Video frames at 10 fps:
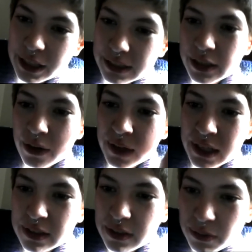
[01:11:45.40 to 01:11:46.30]
No one in
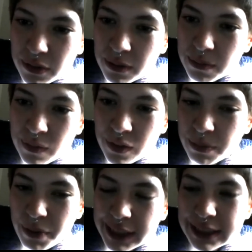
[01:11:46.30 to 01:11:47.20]
this room, your
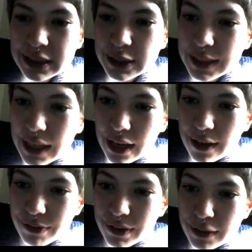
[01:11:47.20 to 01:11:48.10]
boss doesn't care
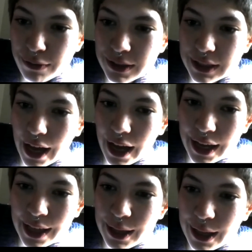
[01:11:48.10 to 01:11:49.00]
if you live or
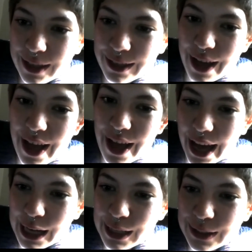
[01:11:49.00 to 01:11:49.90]
die. Like,
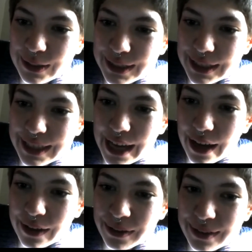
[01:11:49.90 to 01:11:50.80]
I'm gonna go sit
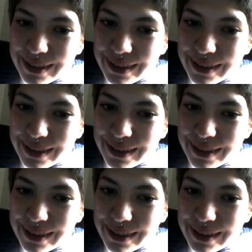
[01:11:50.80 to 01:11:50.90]
down.